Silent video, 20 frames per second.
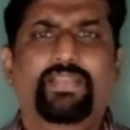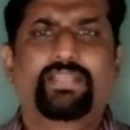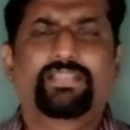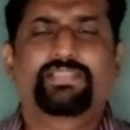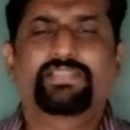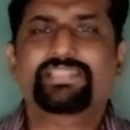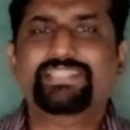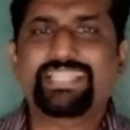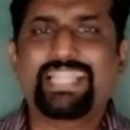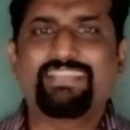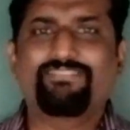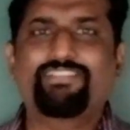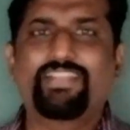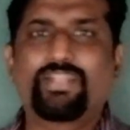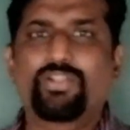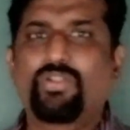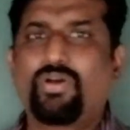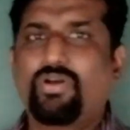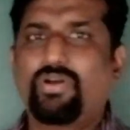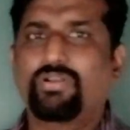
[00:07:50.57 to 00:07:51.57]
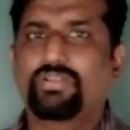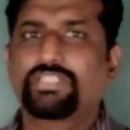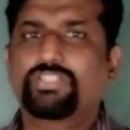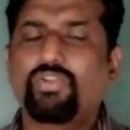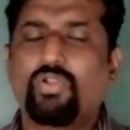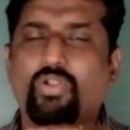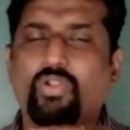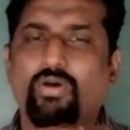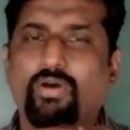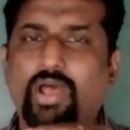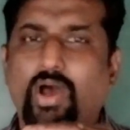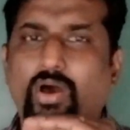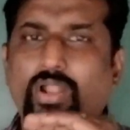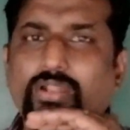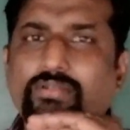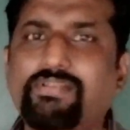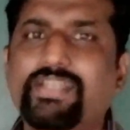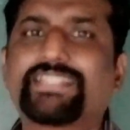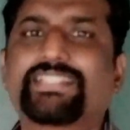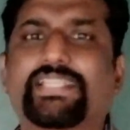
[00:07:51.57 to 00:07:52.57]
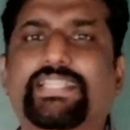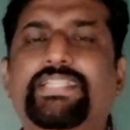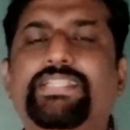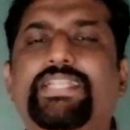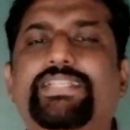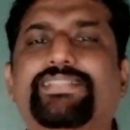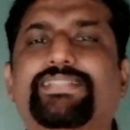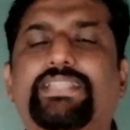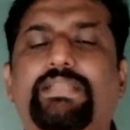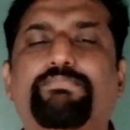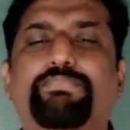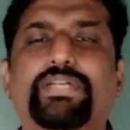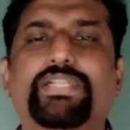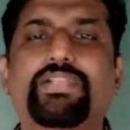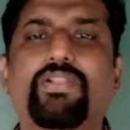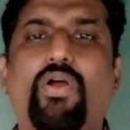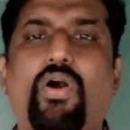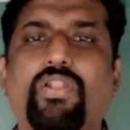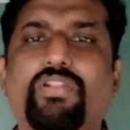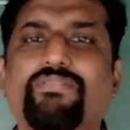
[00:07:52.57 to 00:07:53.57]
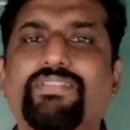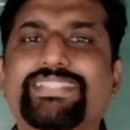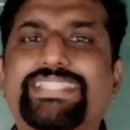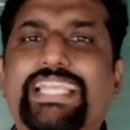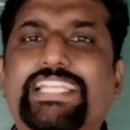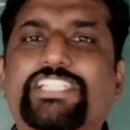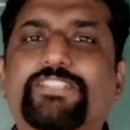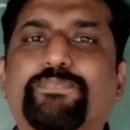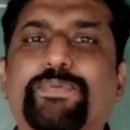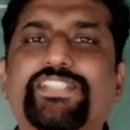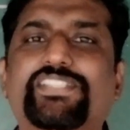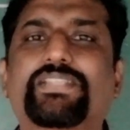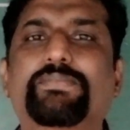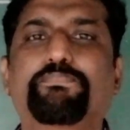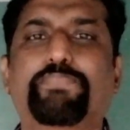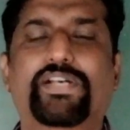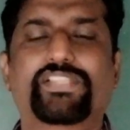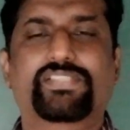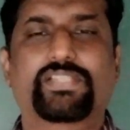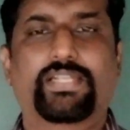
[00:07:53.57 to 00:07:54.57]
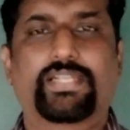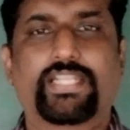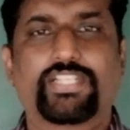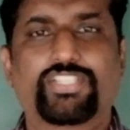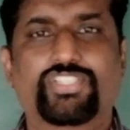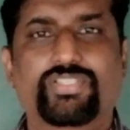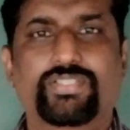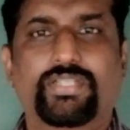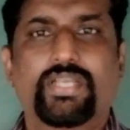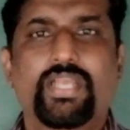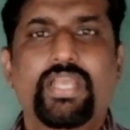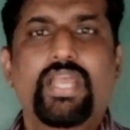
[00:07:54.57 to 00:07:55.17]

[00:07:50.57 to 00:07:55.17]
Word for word: This level, no, it will always, in this number always express in percentage.